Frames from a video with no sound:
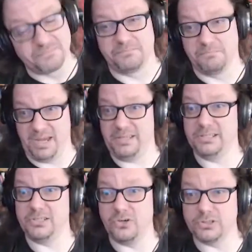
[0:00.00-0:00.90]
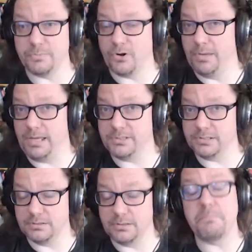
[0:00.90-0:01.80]
May this cause
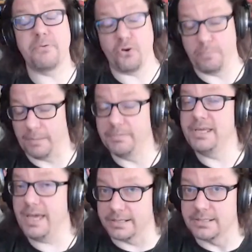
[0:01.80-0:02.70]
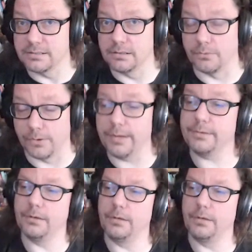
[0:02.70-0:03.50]
problems? Probably yes, right?